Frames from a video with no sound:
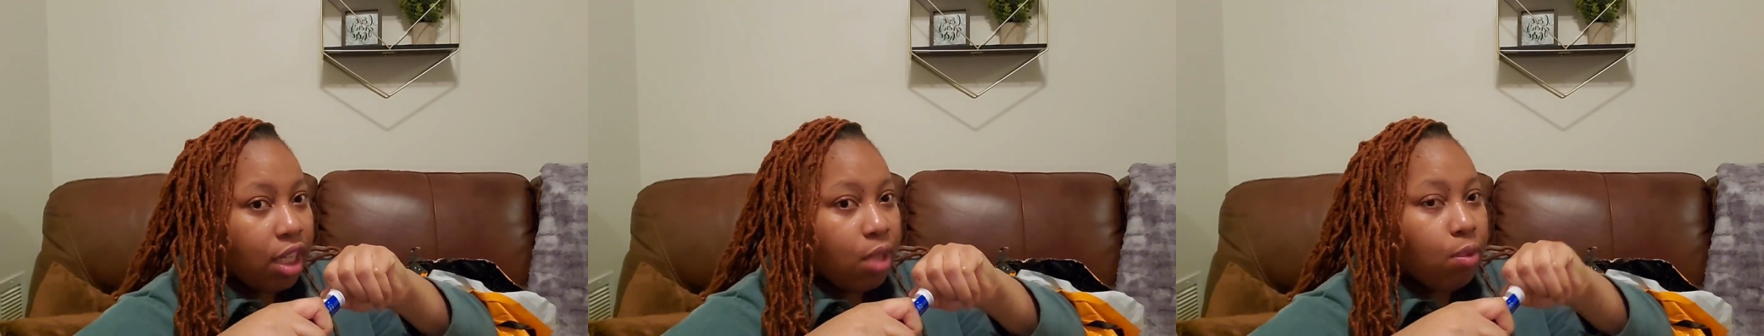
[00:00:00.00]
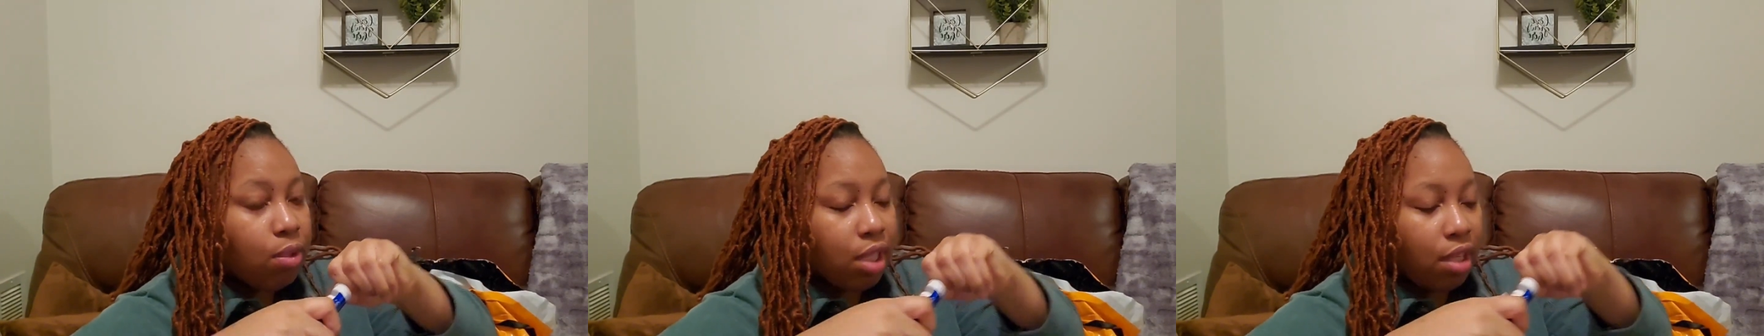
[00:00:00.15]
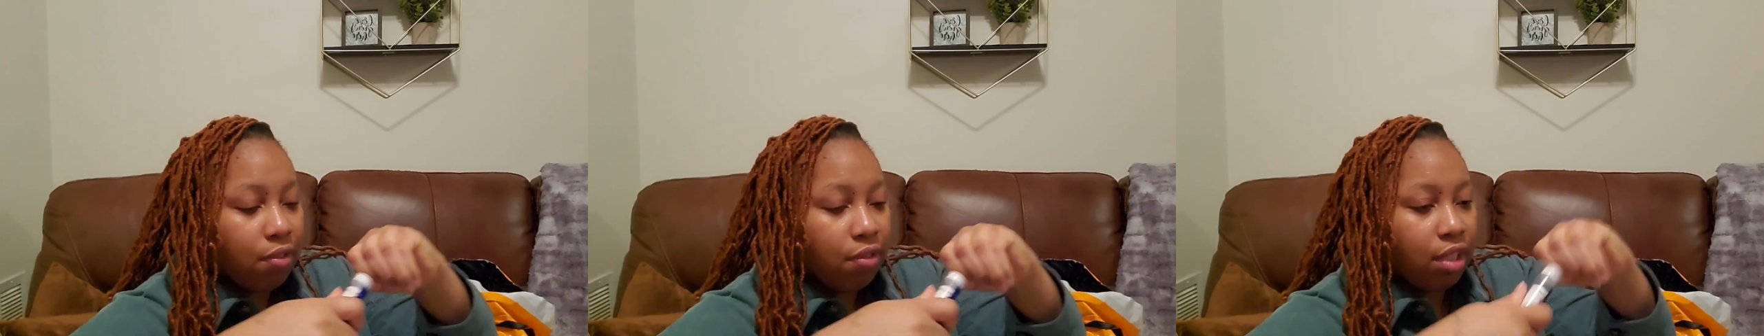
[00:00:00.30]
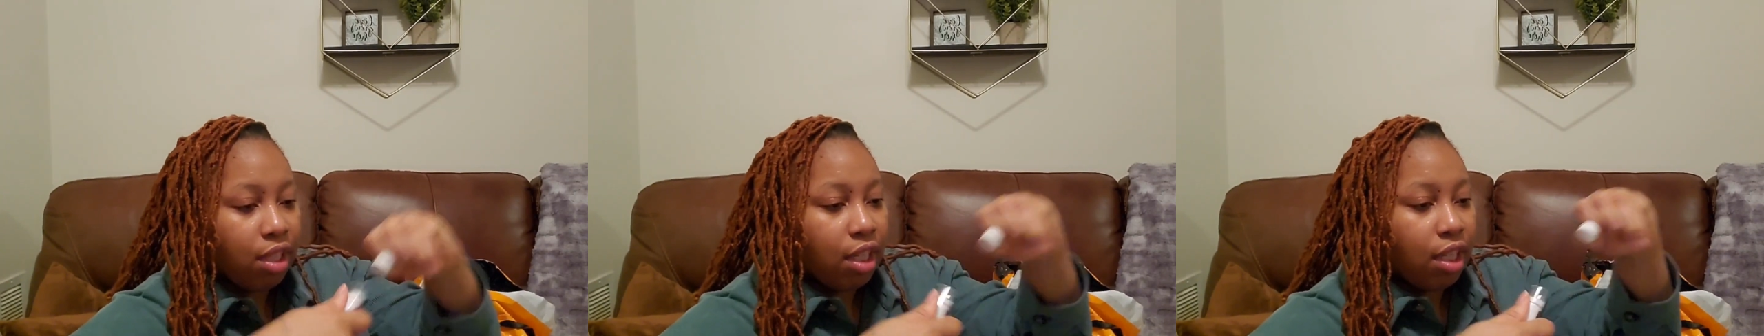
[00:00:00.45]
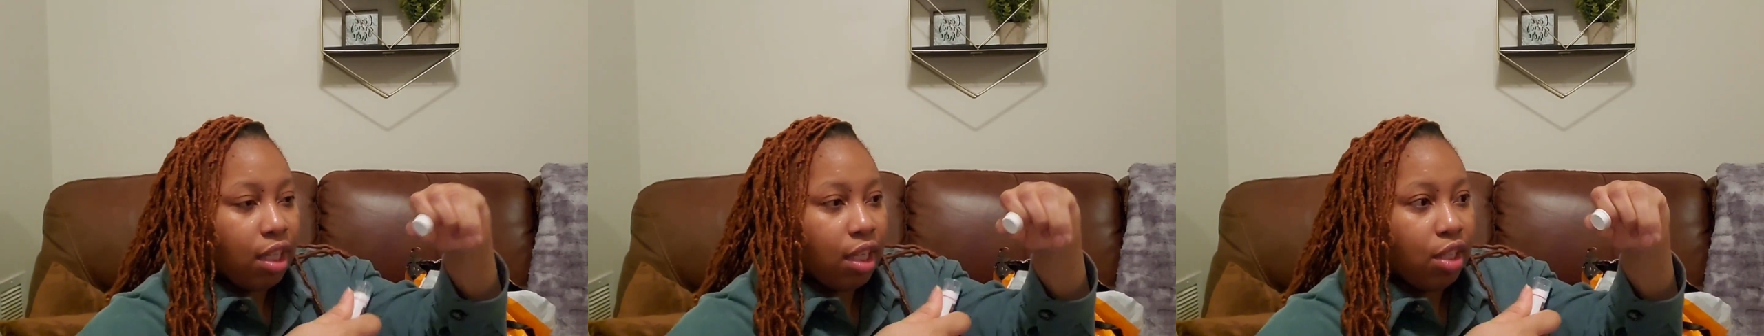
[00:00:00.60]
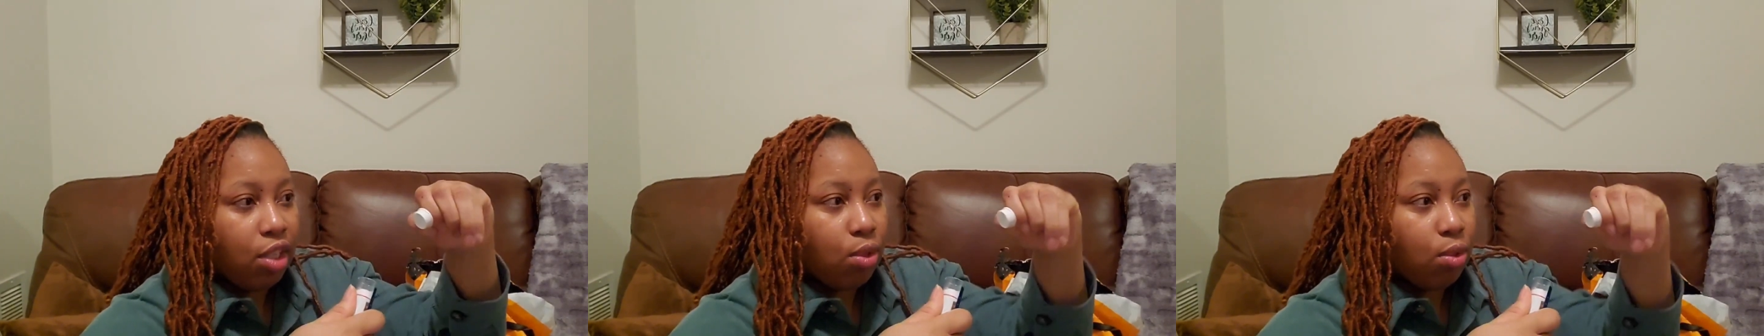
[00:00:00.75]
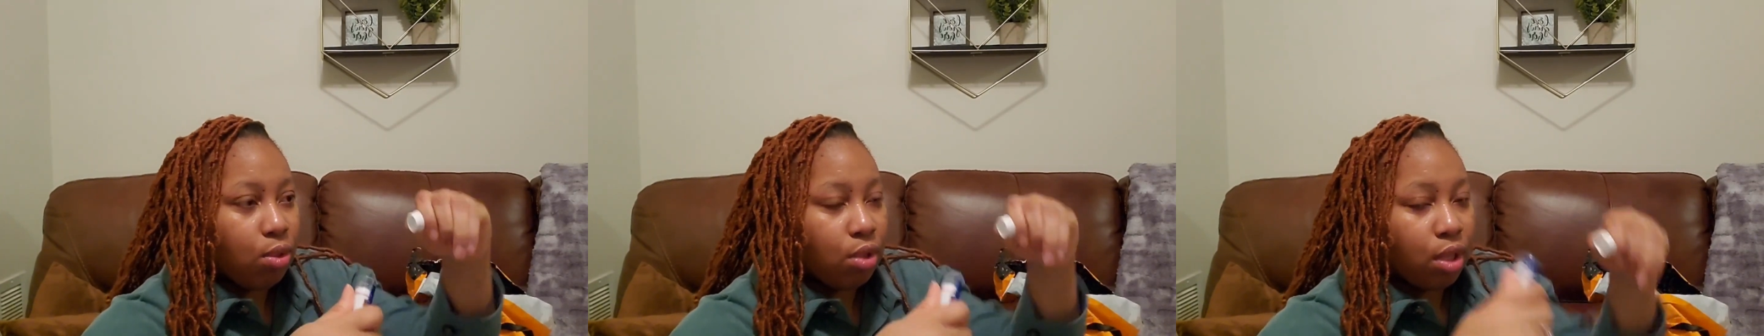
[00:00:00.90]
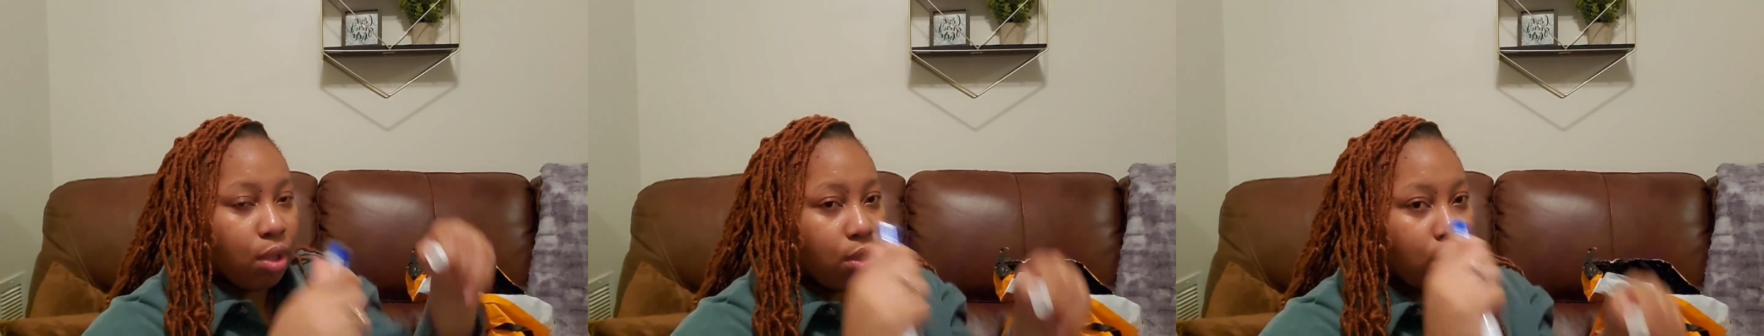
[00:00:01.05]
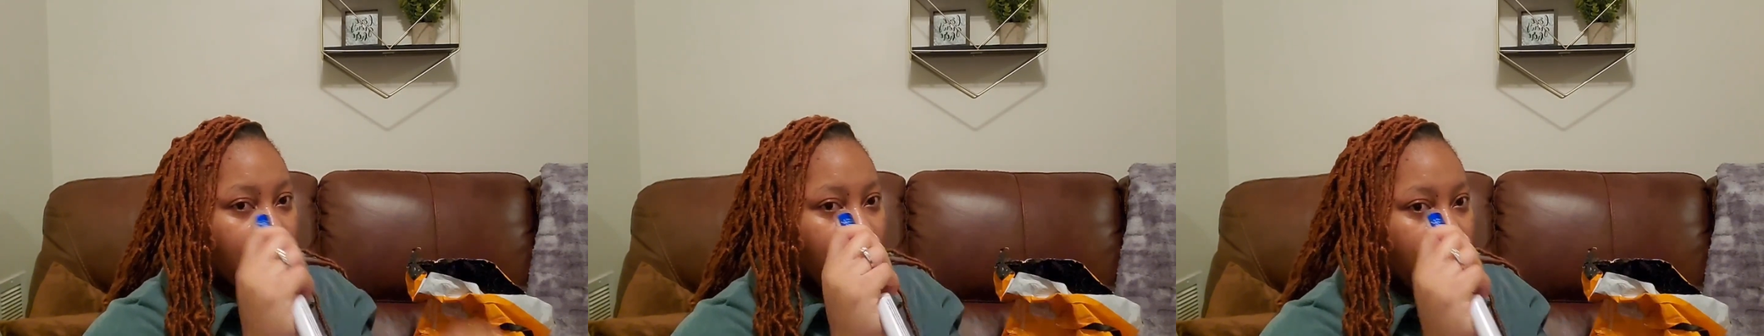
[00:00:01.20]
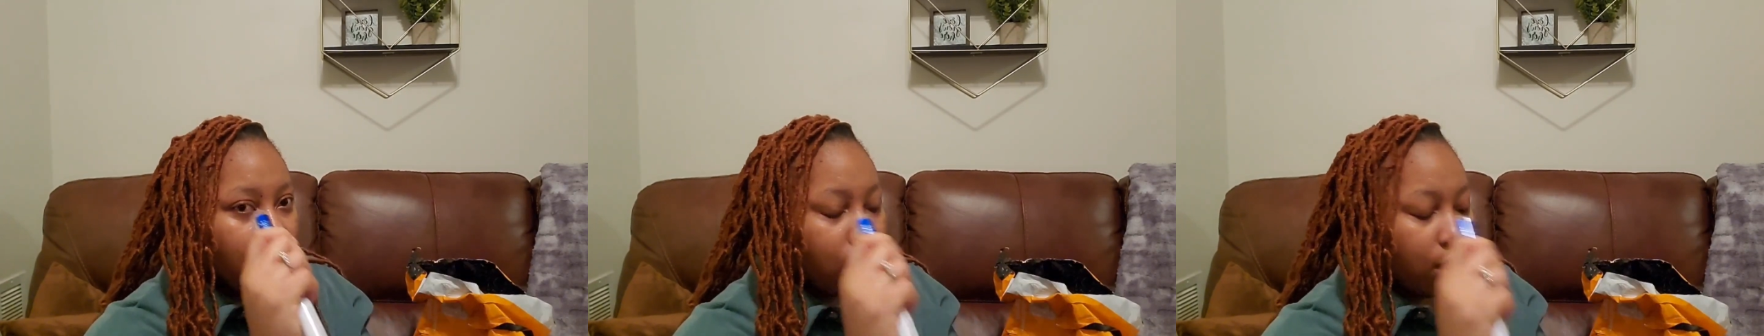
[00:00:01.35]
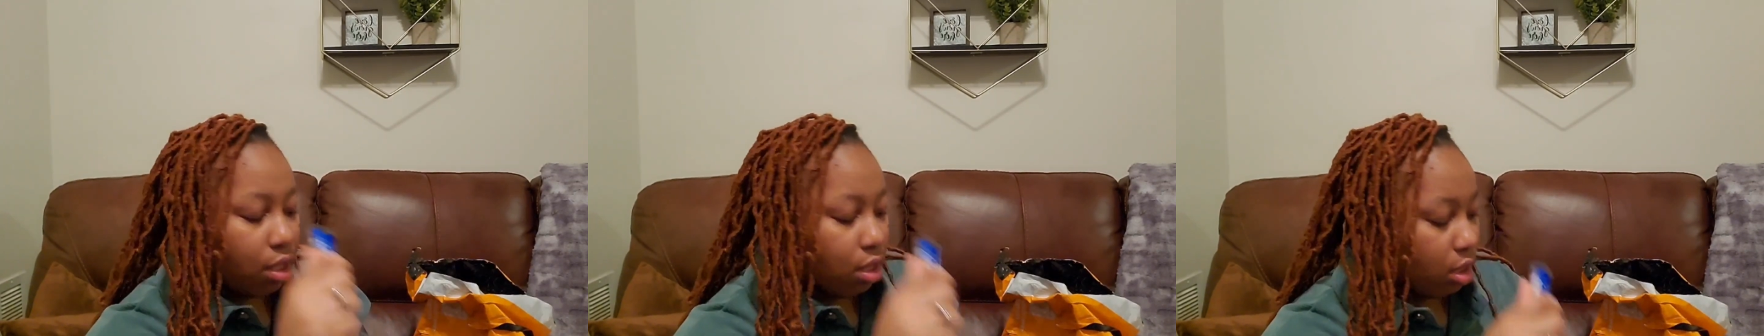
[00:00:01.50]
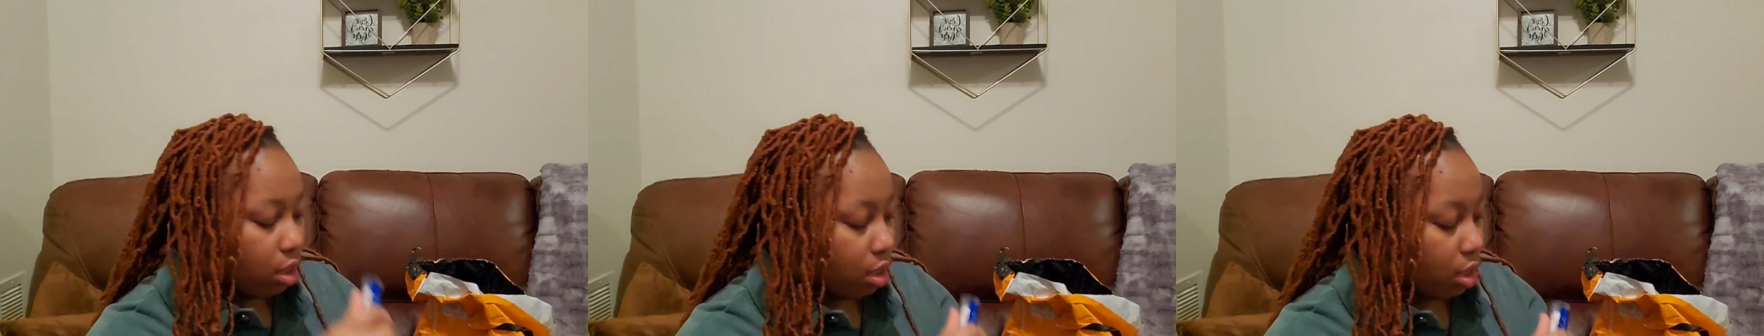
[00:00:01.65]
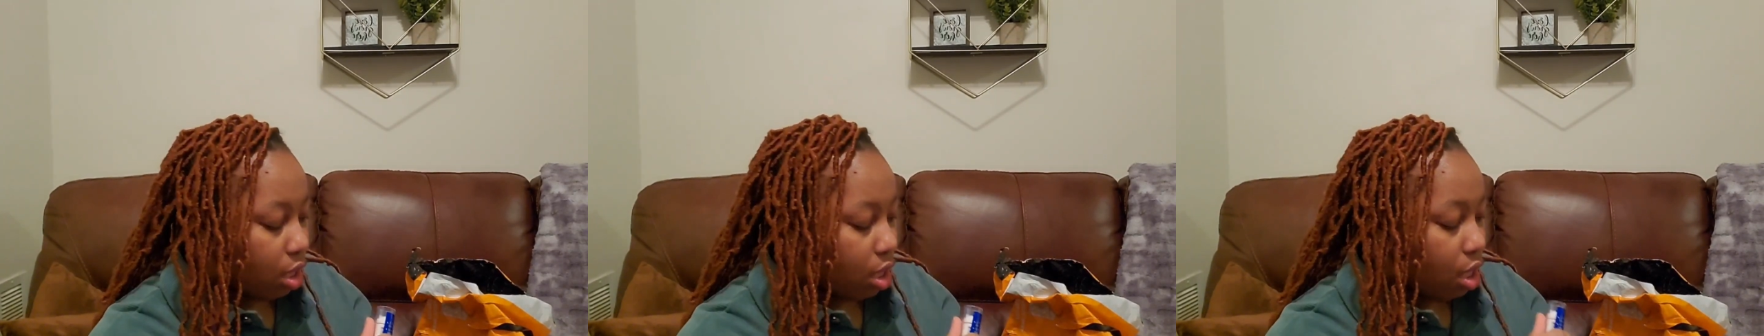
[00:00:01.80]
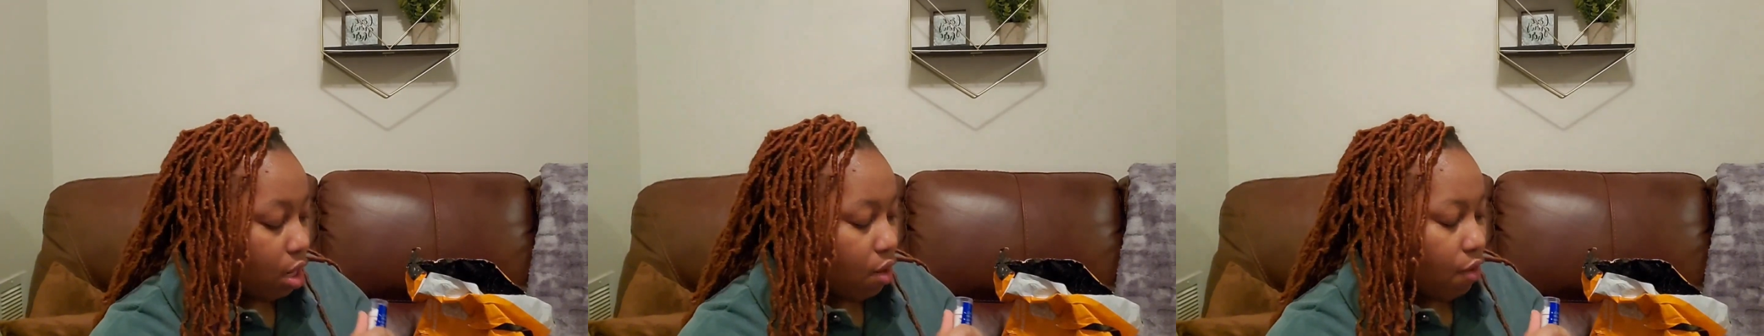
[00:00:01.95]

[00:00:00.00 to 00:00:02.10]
you would definitely get use out of this